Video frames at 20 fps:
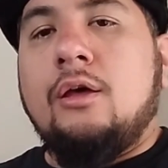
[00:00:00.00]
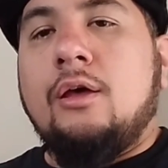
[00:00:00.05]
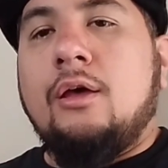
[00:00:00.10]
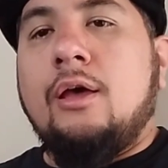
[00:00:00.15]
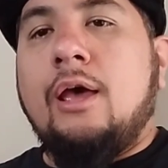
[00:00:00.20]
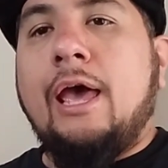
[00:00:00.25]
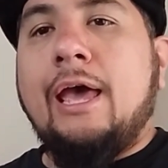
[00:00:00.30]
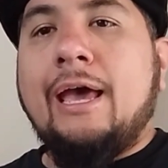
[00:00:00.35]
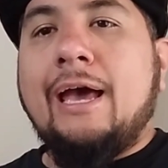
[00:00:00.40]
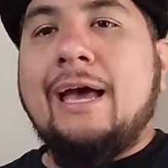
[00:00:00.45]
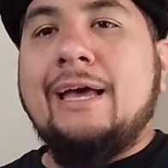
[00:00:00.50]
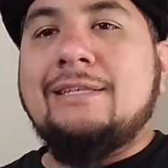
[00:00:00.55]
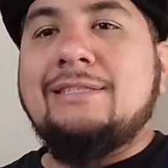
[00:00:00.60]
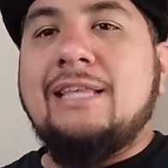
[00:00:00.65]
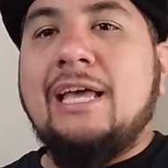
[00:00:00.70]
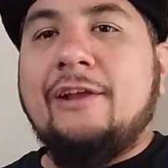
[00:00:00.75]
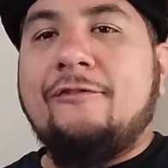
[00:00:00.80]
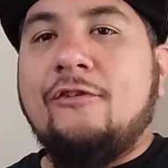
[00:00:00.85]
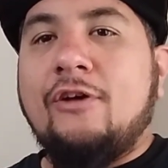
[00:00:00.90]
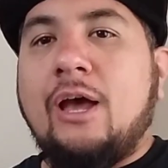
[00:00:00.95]
Hey guys,
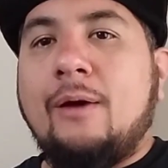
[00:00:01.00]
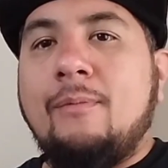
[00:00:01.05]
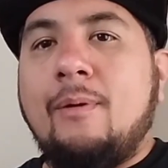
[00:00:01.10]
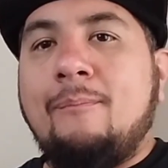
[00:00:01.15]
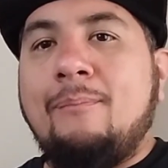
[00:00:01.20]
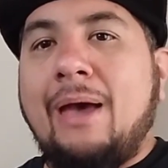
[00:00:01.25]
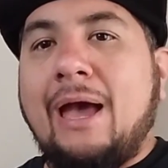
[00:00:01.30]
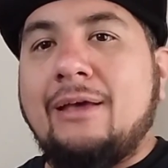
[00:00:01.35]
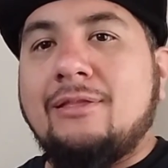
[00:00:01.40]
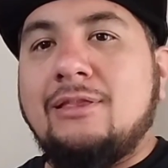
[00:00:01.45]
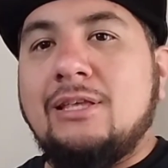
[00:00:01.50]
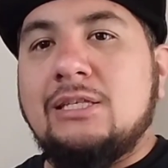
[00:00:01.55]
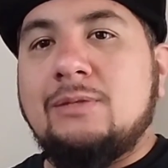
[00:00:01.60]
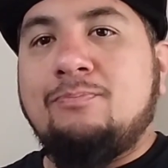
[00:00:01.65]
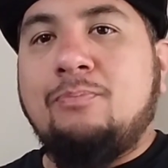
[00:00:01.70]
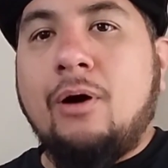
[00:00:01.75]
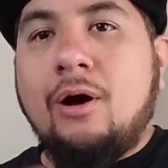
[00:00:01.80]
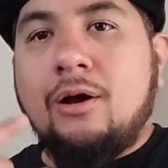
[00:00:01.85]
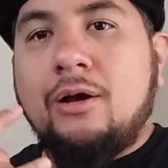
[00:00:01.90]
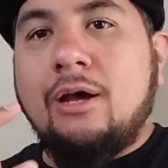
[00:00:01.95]
thanks for coming back. This
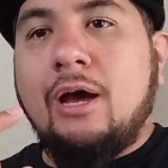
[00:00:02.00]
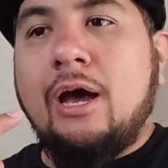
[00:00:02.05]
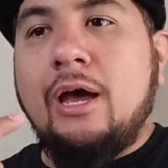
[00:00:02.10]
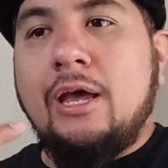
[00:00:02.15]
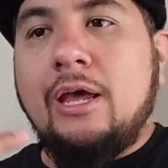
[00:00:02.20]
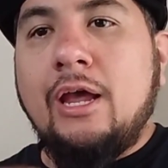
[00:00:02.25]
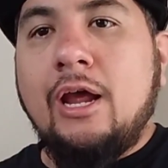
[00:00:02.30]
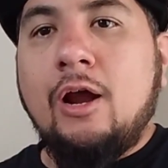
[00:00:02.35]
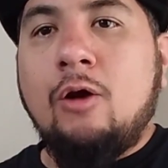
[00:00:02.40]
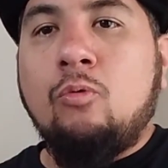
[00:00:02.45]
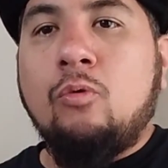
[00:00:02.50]
punk guy here,